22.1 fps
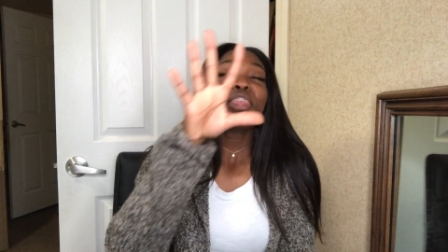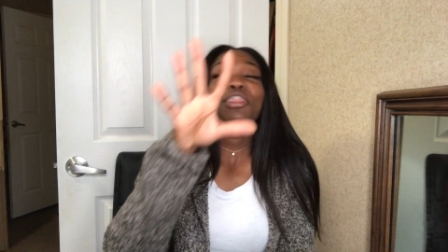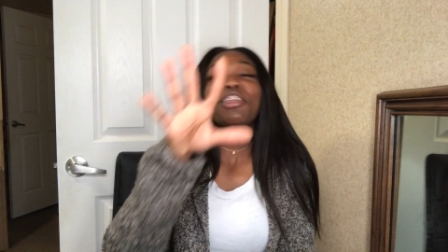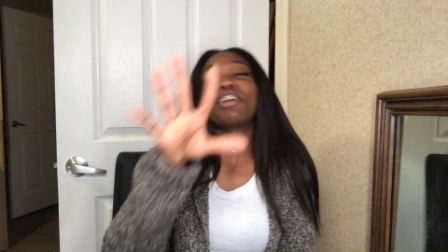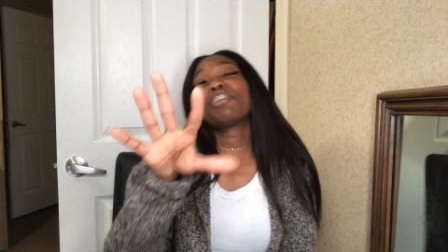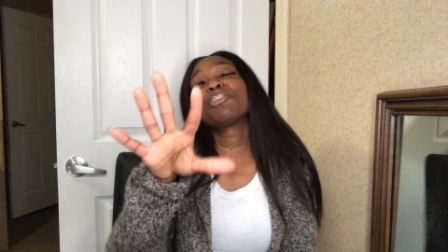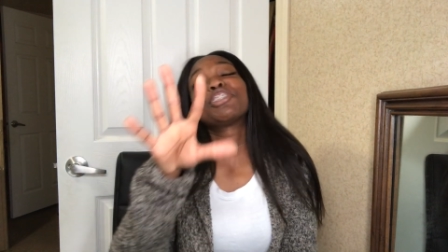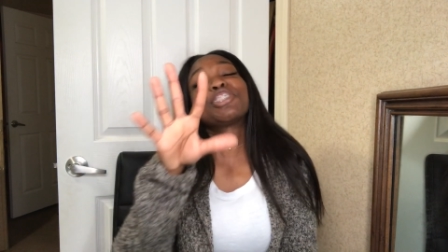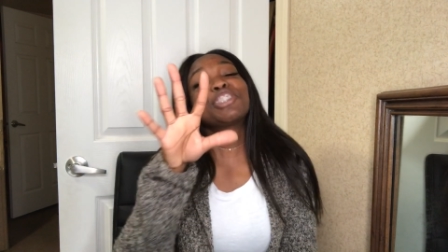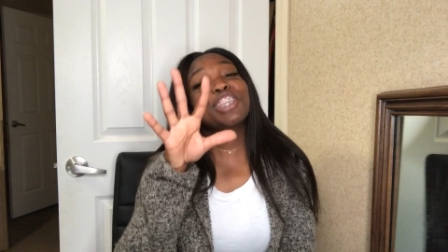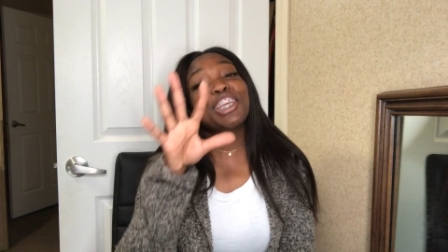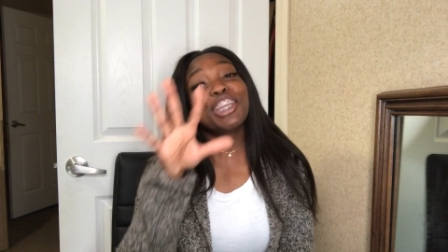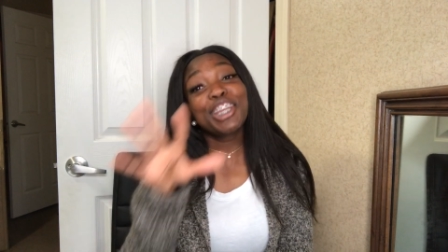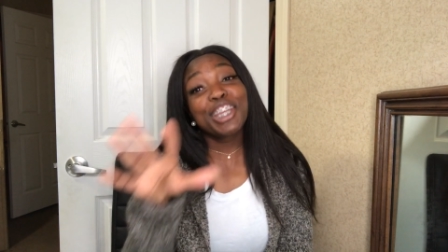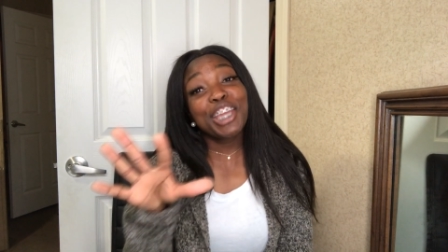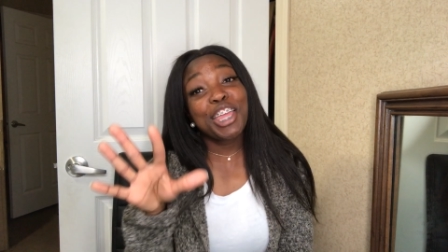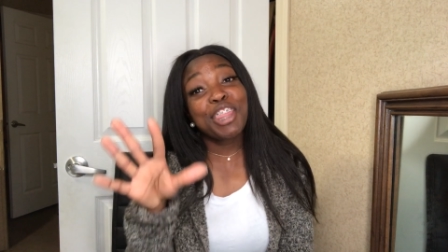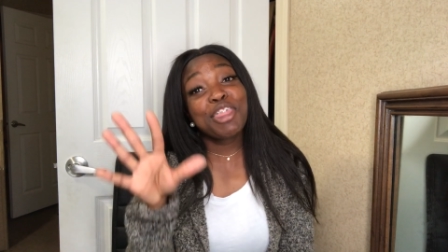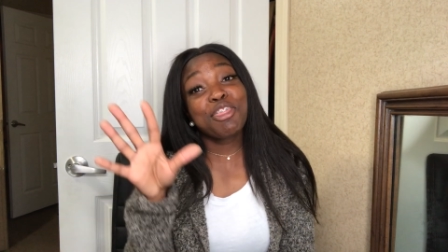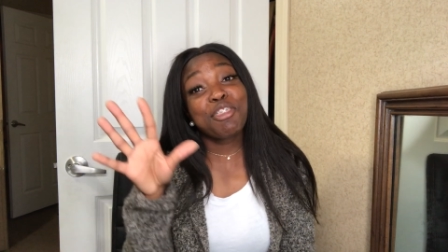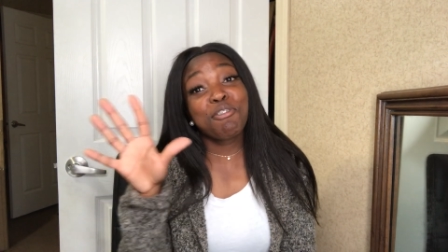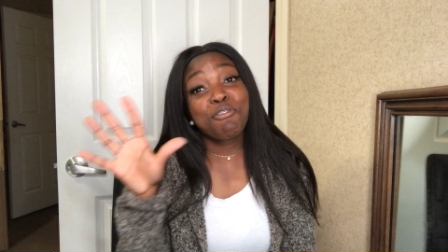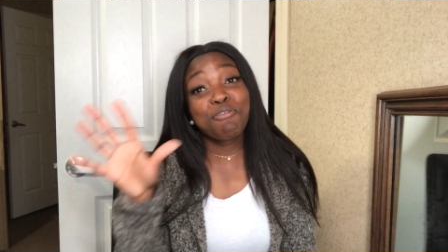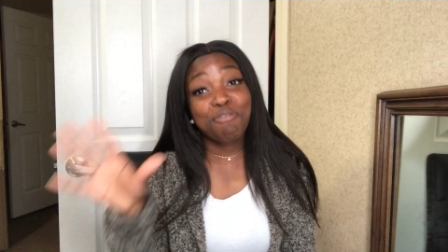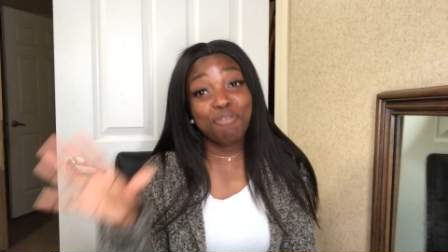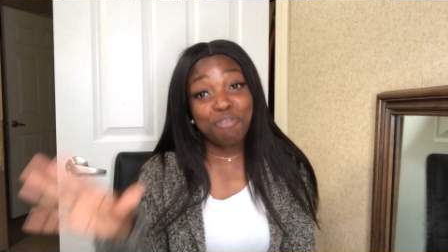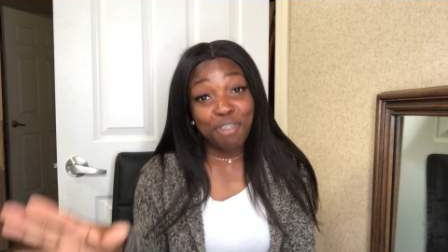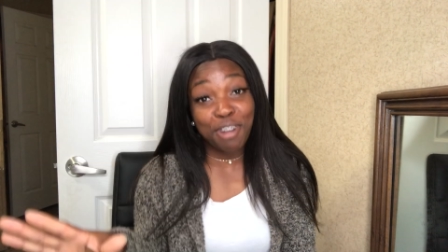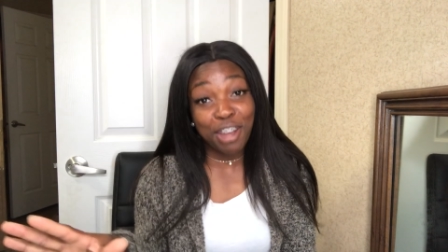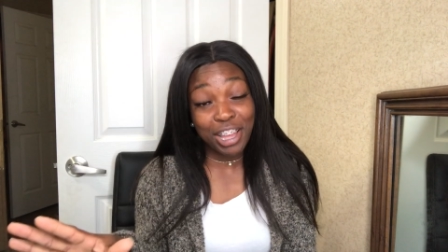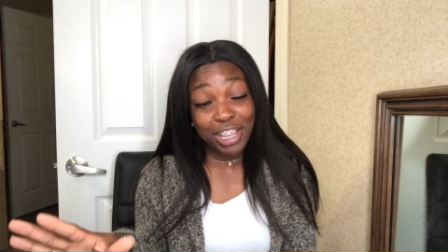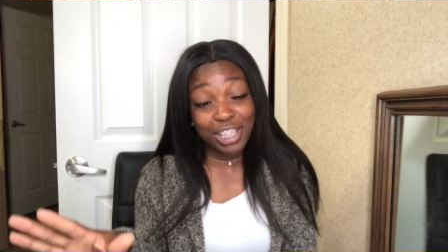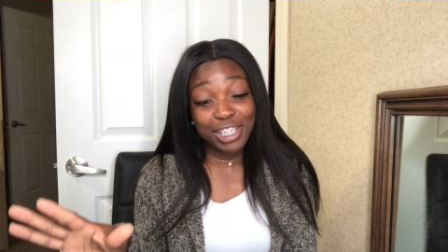That are sitting in the
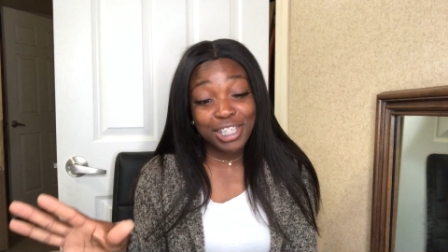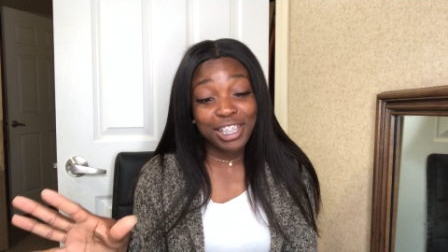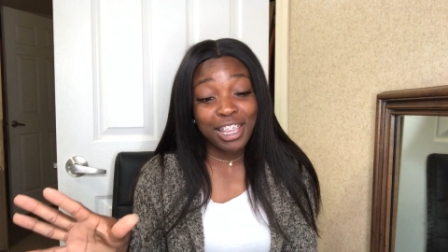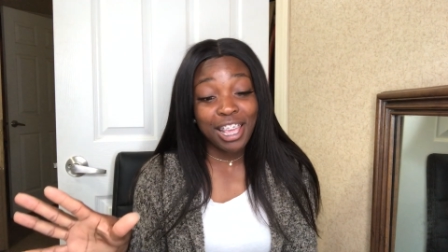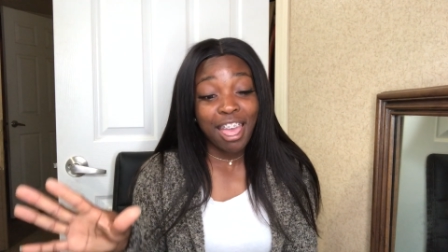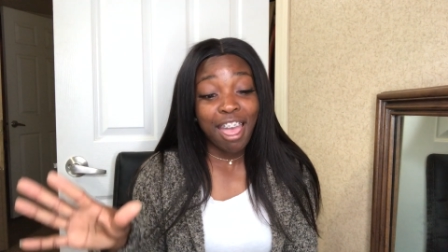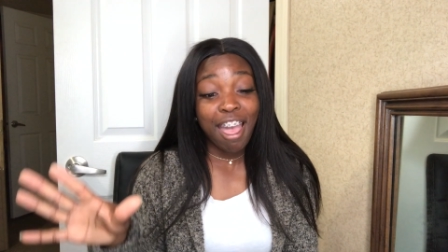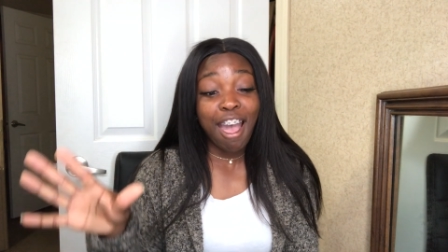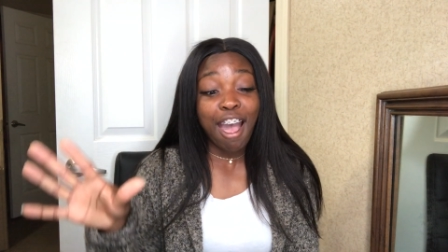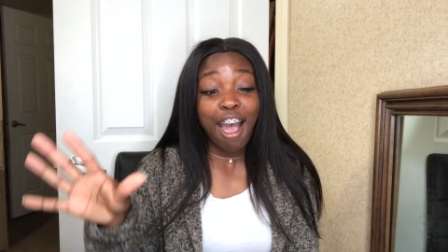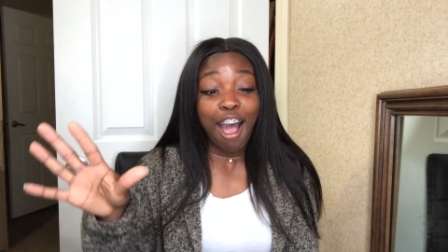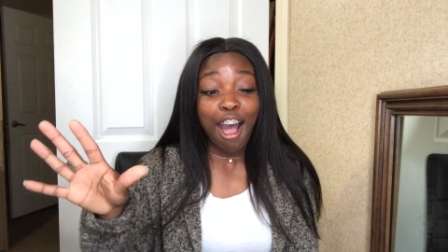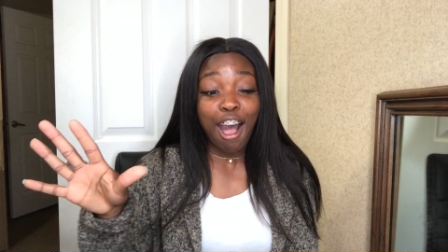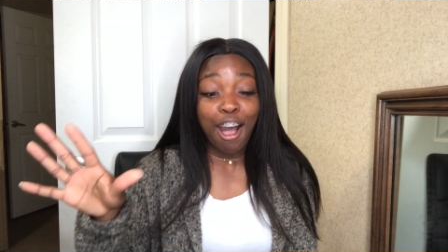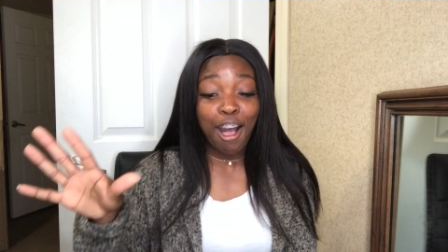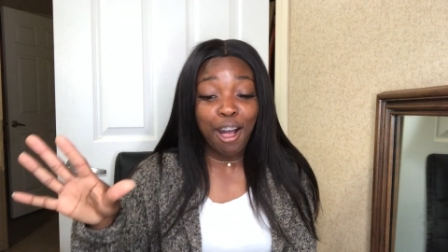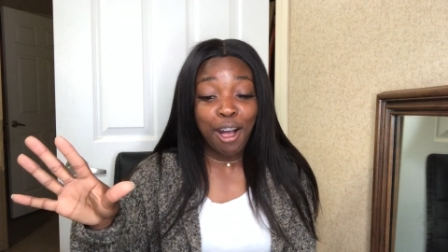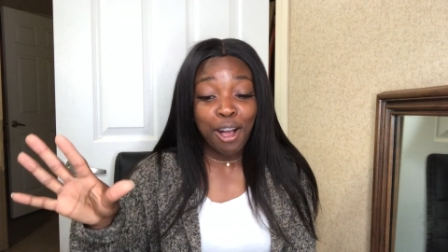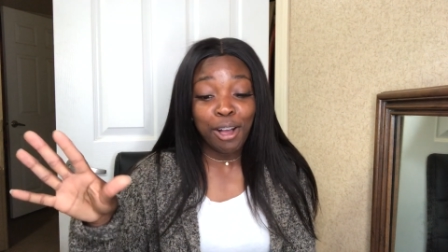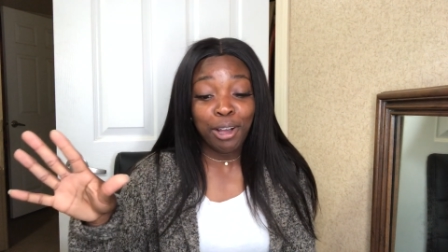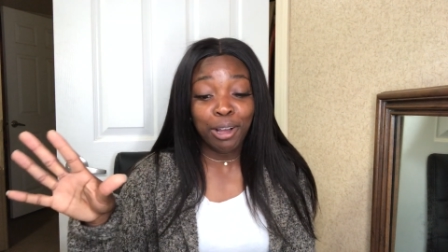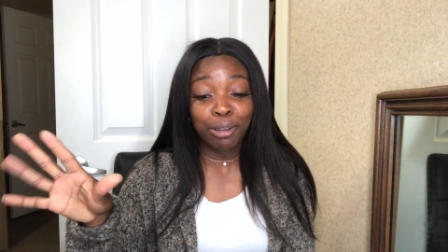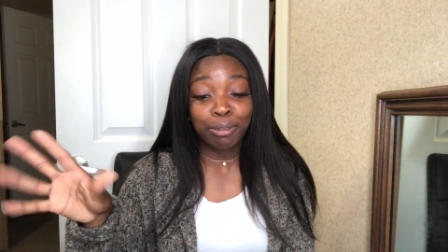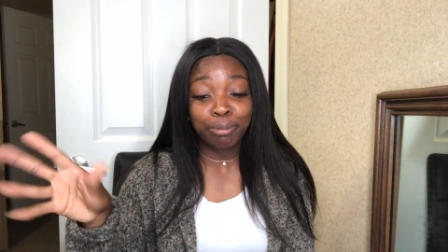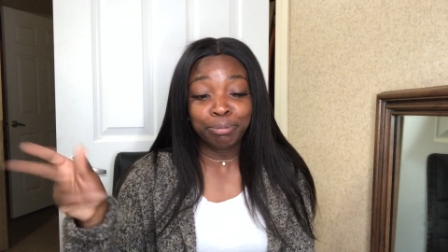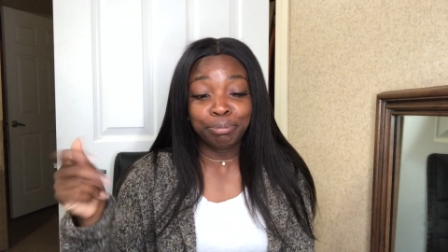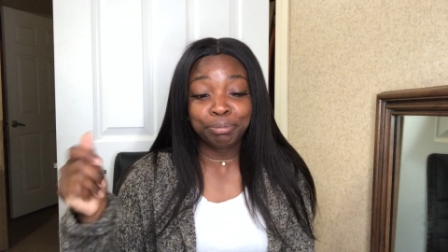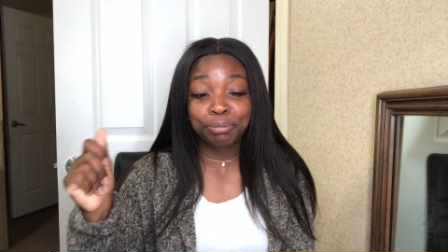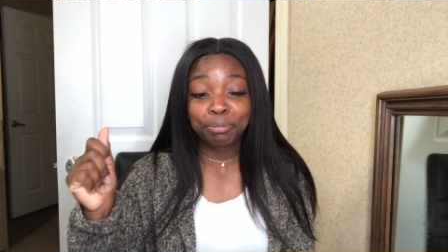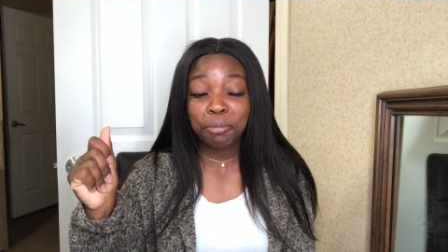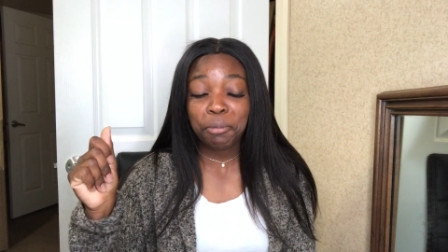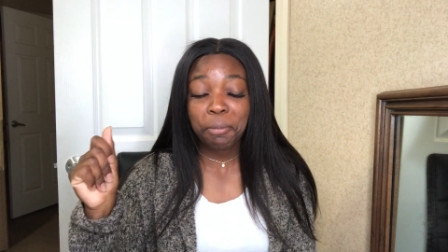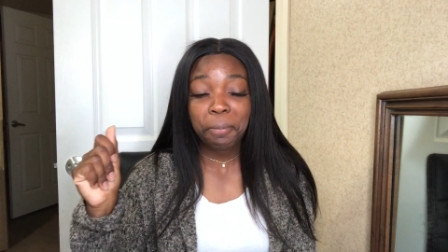front.
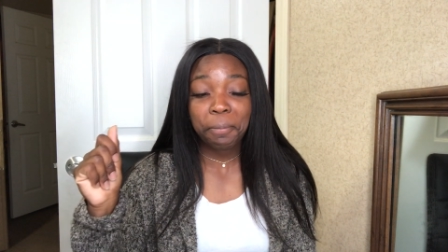Um,